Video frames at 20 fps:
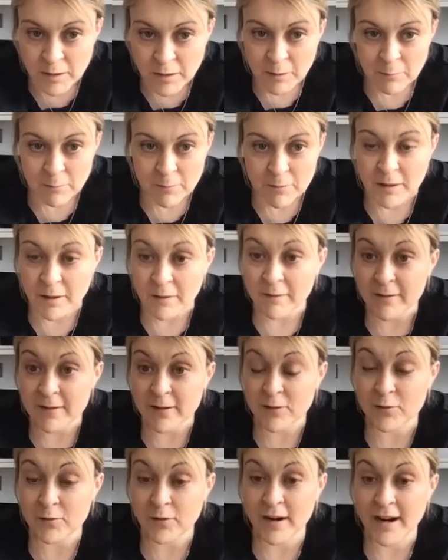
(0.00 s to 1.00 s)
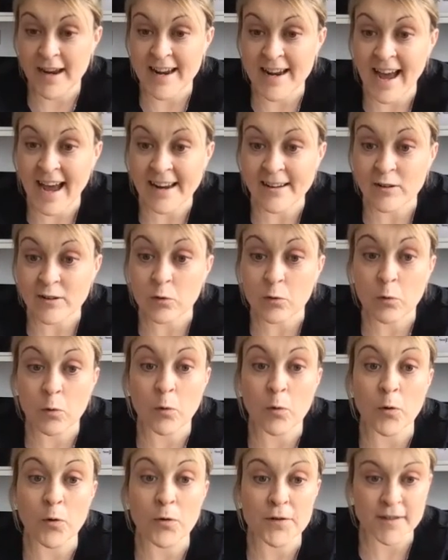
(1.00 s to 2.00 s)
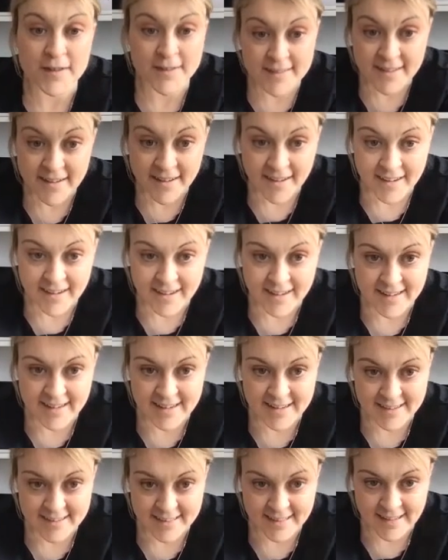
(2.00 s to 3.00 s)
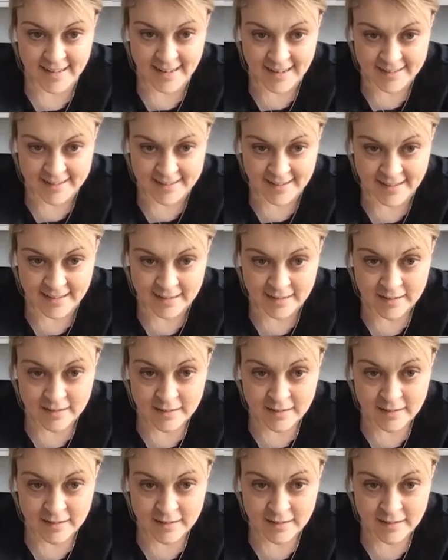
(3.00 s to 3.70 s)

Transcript: We're going to try and add a quarter turn into the landing.